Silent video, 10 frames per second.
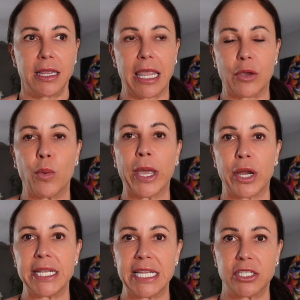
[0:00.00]
like where
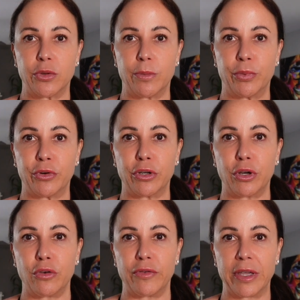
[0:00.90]
I need to
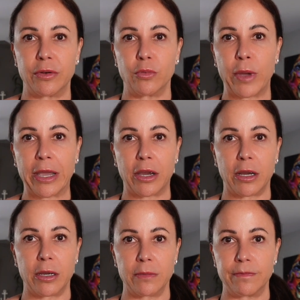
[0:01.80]
improve and
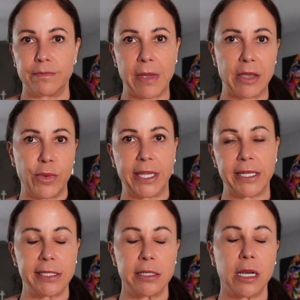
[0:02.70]
where my
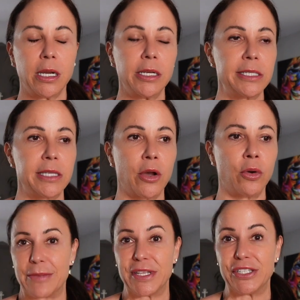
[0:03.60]
weaknesses are.
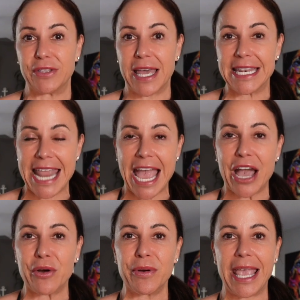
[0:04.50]
So I'm gonna do that
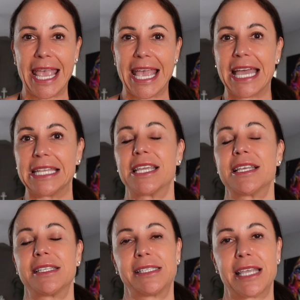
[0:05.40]
now and
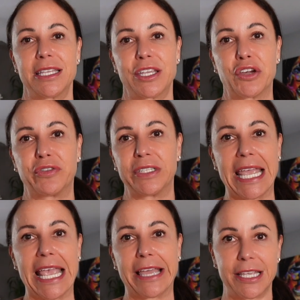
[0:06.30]
send over
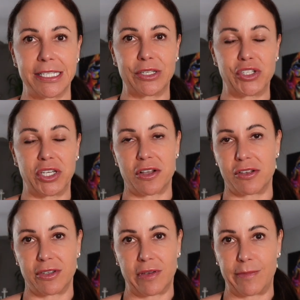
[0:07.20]
to Anna so she can
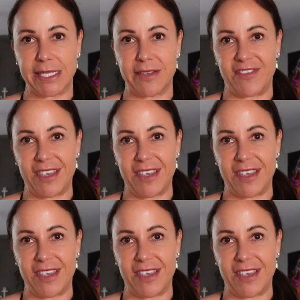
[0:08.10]
also give me some